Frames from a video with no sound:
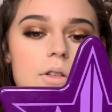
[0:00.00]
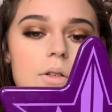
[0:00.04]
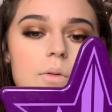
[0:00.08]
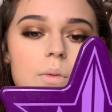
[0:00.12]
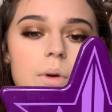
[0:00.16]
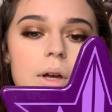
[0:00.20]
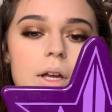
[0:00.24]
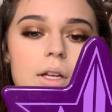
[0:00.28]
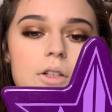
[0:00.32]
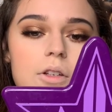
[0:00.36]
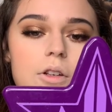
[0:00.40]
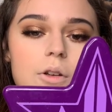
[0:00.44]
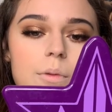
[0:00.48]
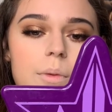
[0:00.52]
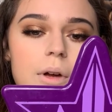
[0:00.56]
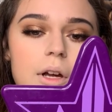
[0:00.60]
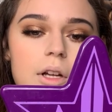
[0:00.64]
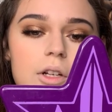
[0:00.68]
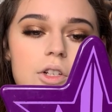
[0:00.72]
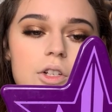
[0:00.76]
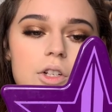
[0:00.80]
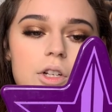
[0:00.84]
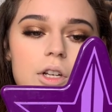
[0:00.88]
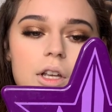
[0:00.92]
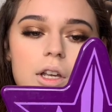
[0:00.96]
way too
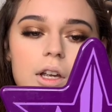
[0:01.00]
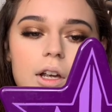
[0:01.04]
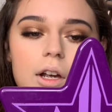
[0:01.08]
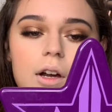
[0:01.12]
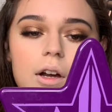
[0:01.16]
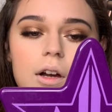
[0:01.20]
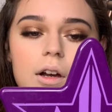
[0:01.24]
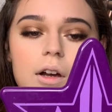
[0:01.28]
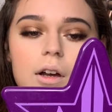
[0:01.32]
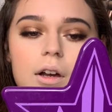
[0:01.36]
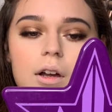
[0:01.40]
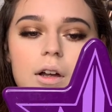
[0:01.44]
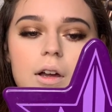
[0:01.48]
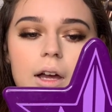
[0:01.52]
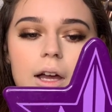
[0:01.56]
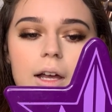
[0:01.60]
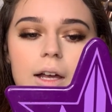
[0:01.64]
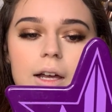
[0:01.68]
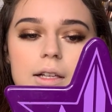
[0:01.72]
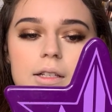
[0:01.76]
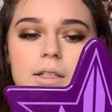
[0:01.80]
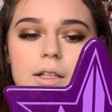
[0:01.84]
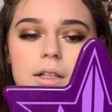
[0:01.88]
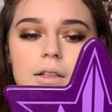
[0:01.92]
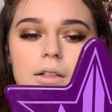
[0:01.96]
much here. I
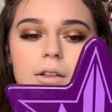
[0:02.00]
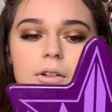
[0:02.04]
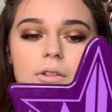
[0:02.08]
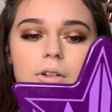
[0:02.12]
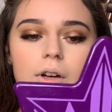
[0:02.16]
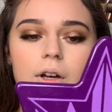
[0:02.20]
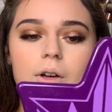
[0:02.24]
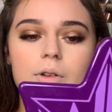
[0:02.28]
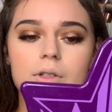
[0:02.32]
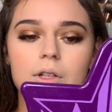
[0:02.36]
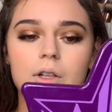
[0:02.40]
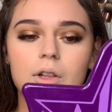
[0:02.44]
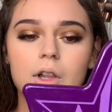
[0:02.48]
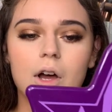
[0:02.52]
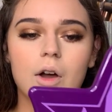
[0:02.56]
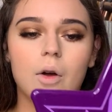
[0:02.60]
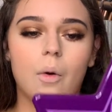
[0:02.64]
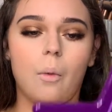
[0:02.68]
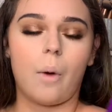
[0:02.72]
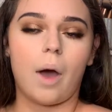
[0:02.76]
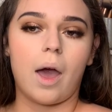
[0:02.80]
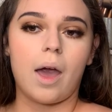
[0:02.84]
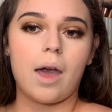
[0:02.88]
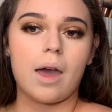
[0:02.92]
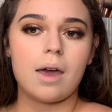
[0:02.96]
guess a little goes a long
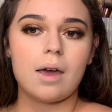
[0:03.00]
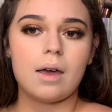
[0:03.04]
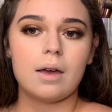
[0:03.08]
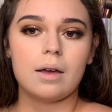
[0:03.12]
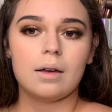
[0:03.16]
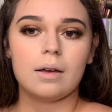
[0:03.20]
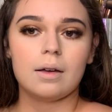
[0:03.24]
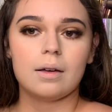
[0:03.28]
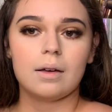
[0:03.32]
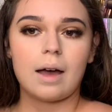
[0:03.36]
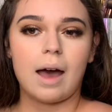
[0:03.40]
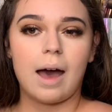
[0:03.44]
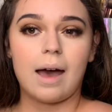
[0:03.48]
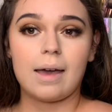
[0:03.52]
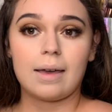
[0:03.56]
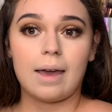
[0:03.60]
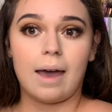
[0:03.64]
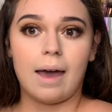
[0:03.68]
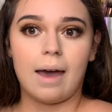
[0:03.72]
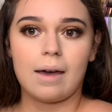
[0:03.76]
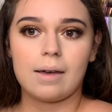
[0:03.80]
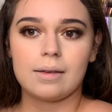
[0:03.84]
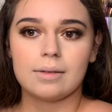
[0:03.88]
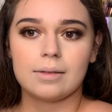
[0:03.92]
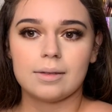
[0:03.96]
way. I
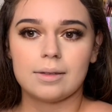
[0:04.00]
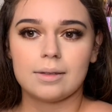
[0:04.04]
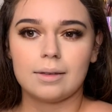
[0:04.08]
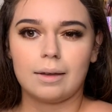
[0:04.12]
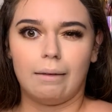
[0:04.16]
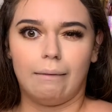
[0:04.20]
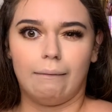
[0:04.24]
guess.